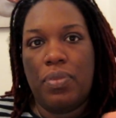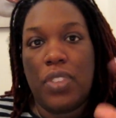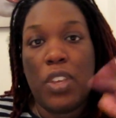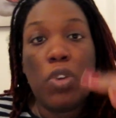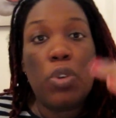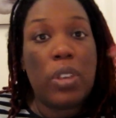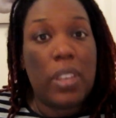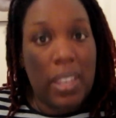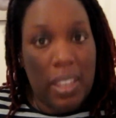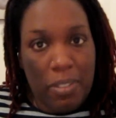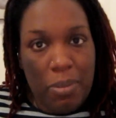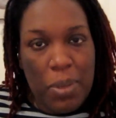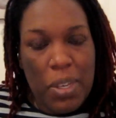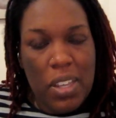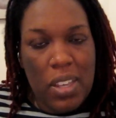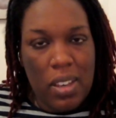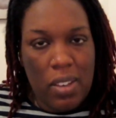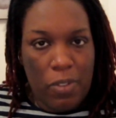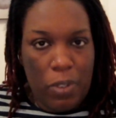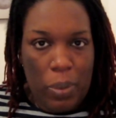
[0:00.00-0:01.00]
they'll give me
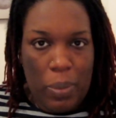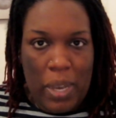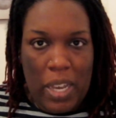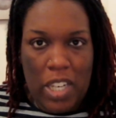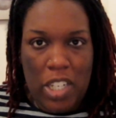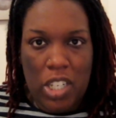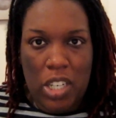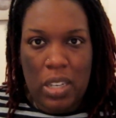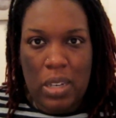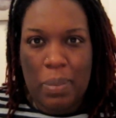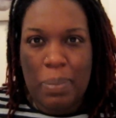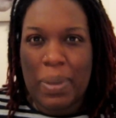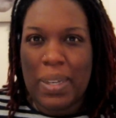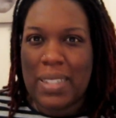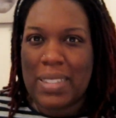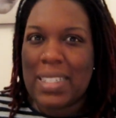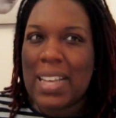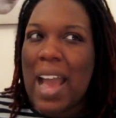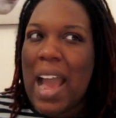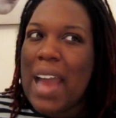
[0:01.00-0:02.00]
the information, but
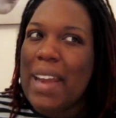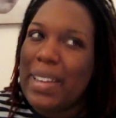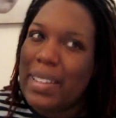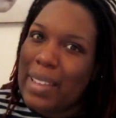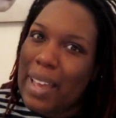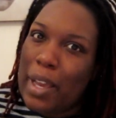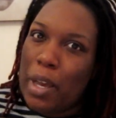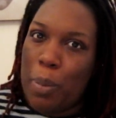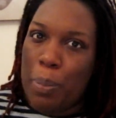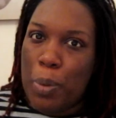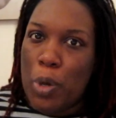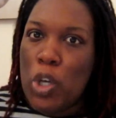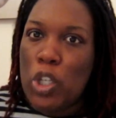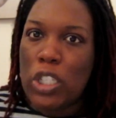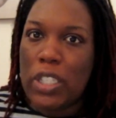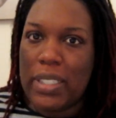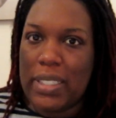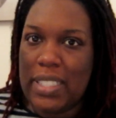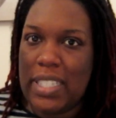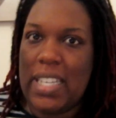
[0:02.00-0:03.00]
it's kind of like a
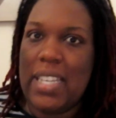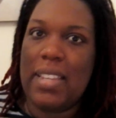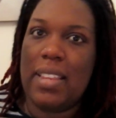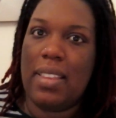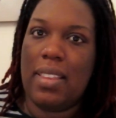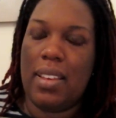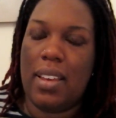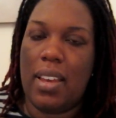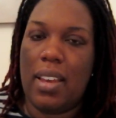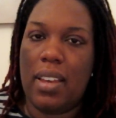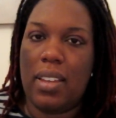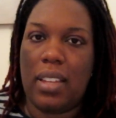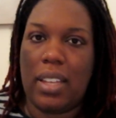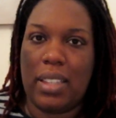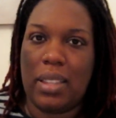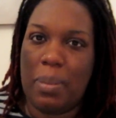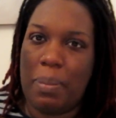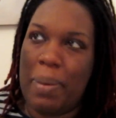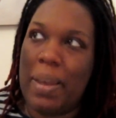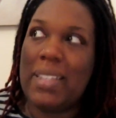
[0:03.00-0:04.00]
pulling teeth thing.
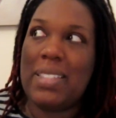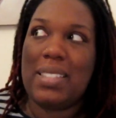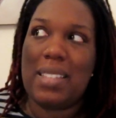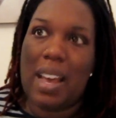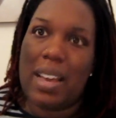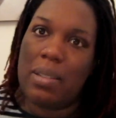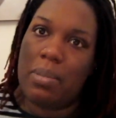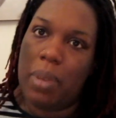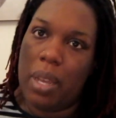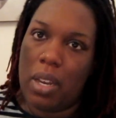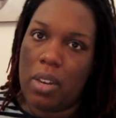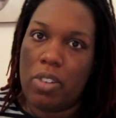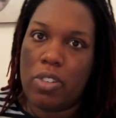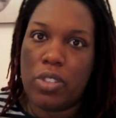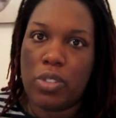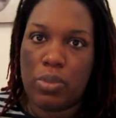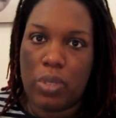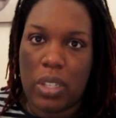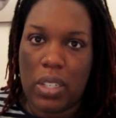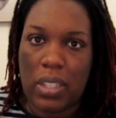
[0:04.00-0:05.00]
Like the bedside manner
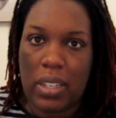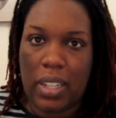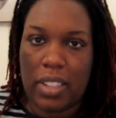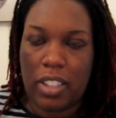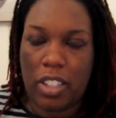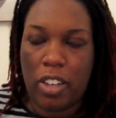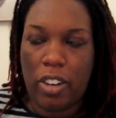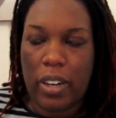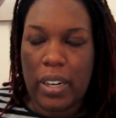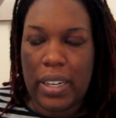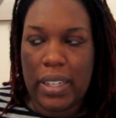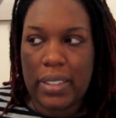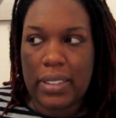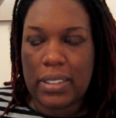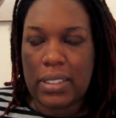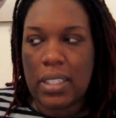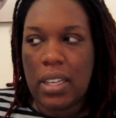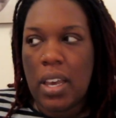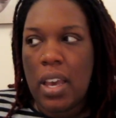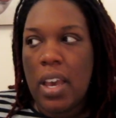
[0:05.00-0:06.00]
is really not the
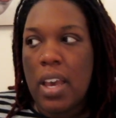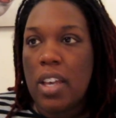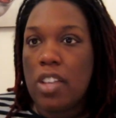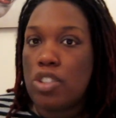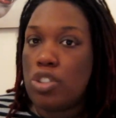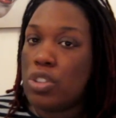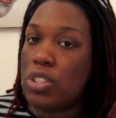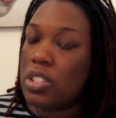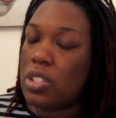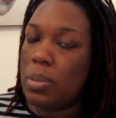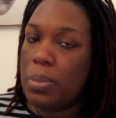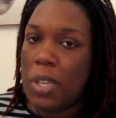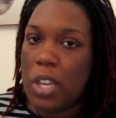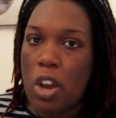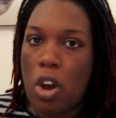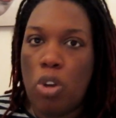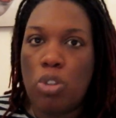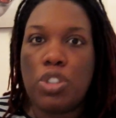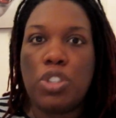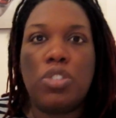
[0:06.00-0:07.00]
greatest. So this could be
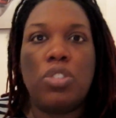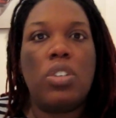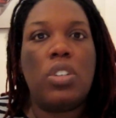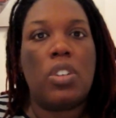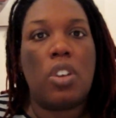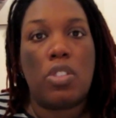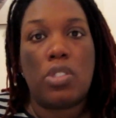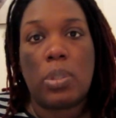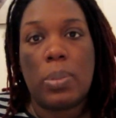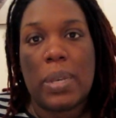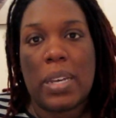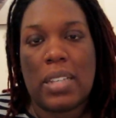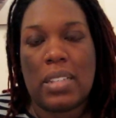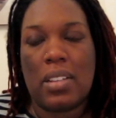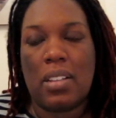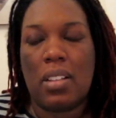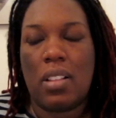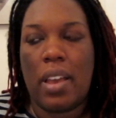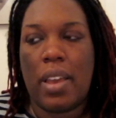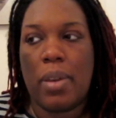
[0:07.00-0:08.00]
cultural and also because
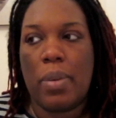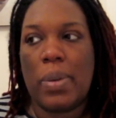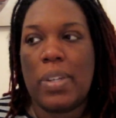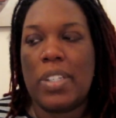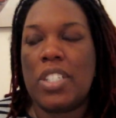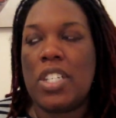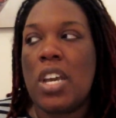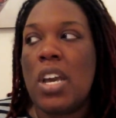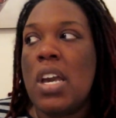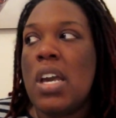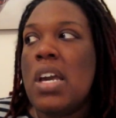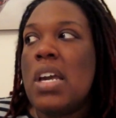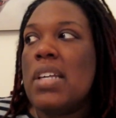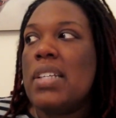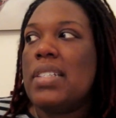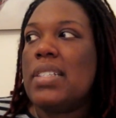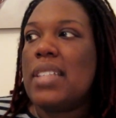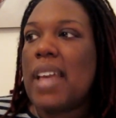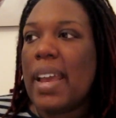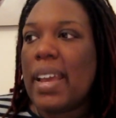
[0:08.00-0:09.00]
of the language.
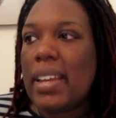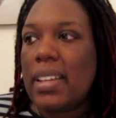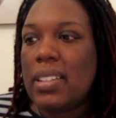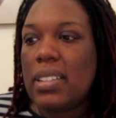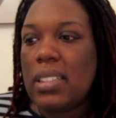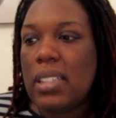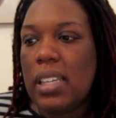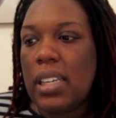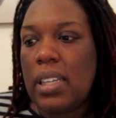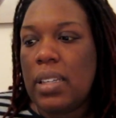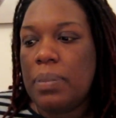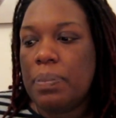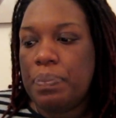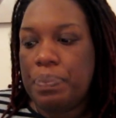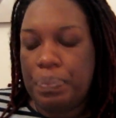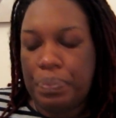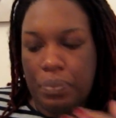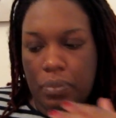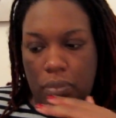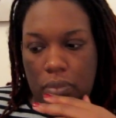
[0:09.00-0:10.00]
Secondly,
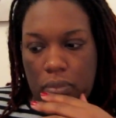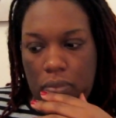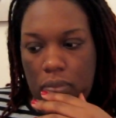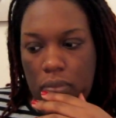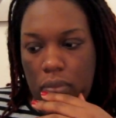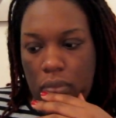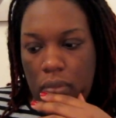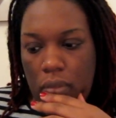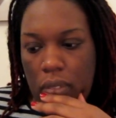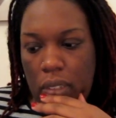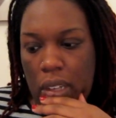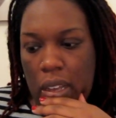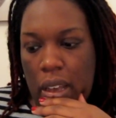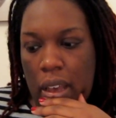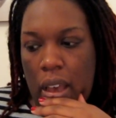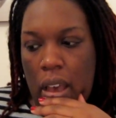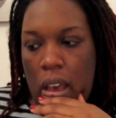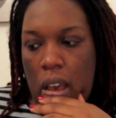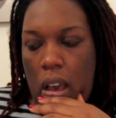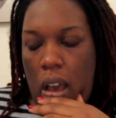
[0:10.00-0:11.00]

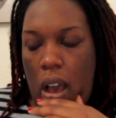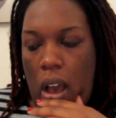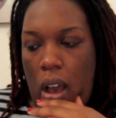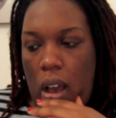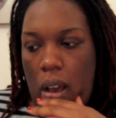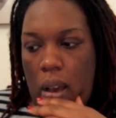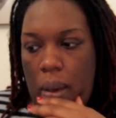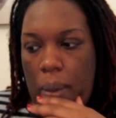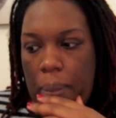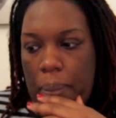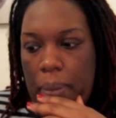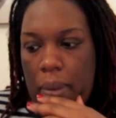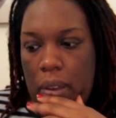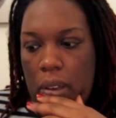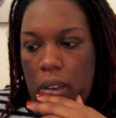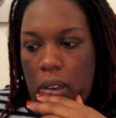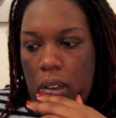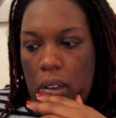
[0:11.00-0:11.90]
the